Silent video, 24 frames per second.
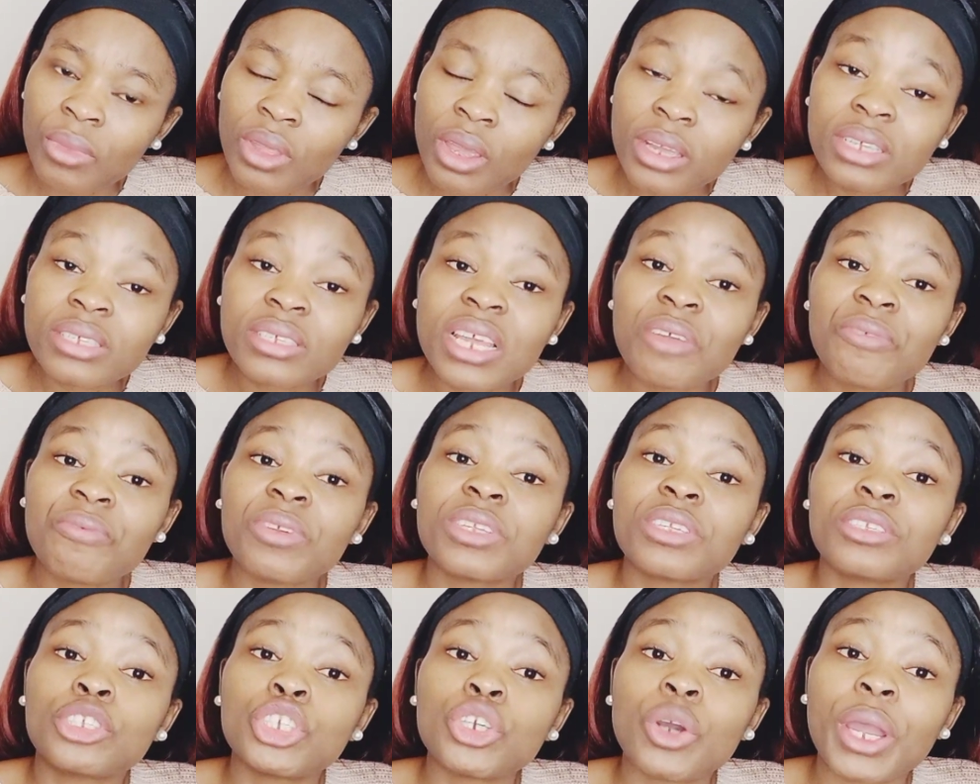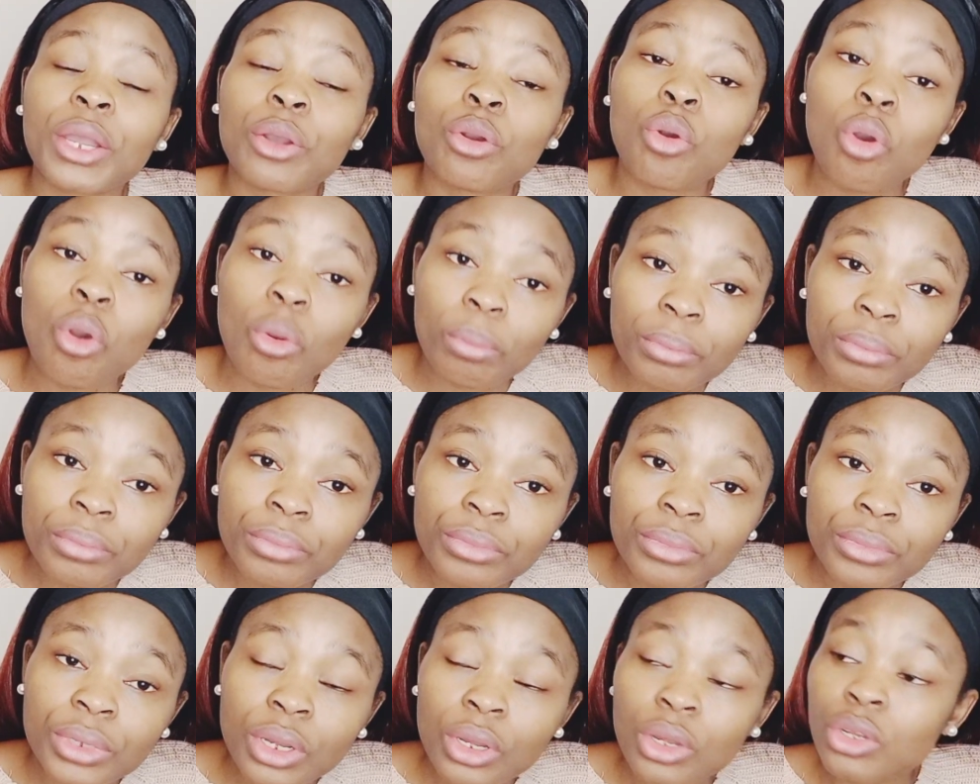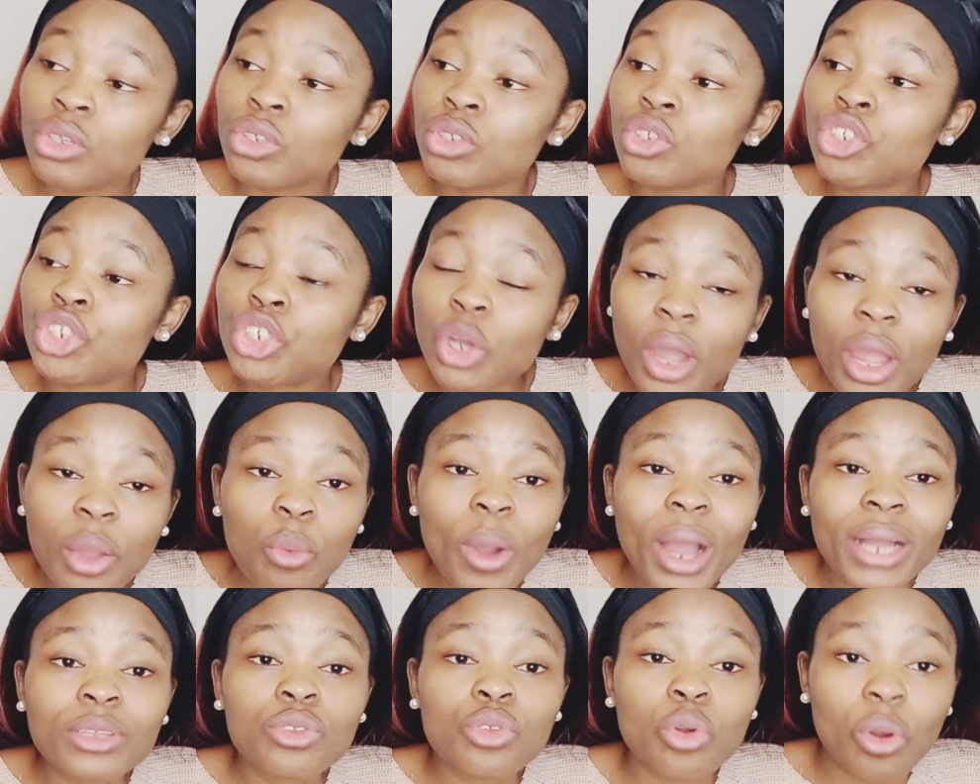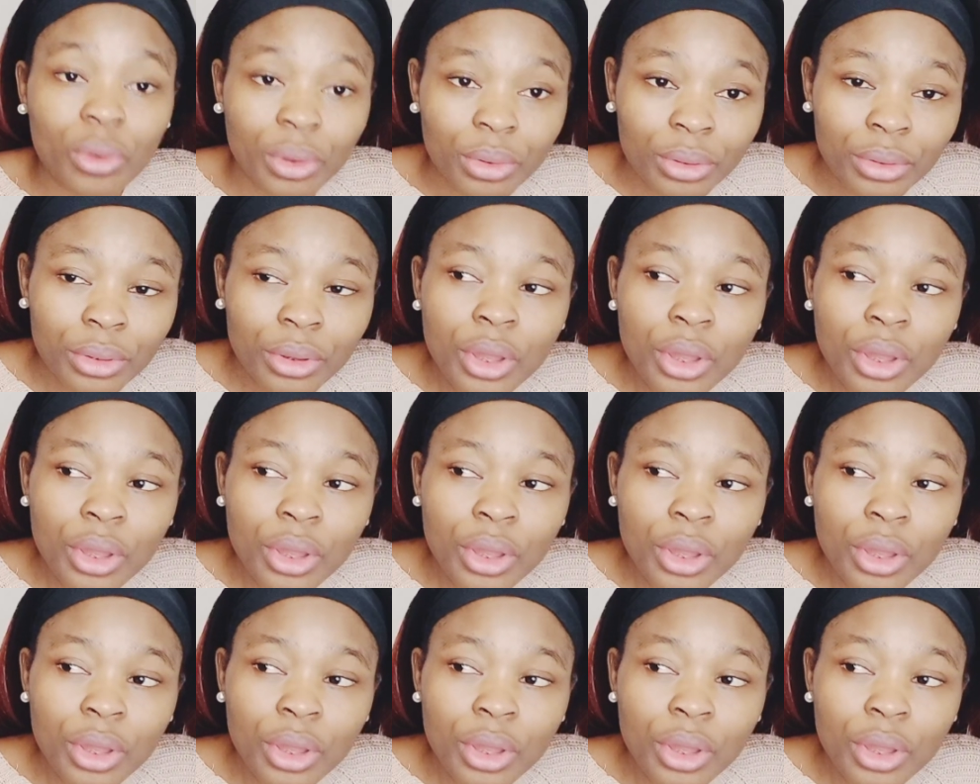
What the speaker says: He say if Joy come, Joy wan talk.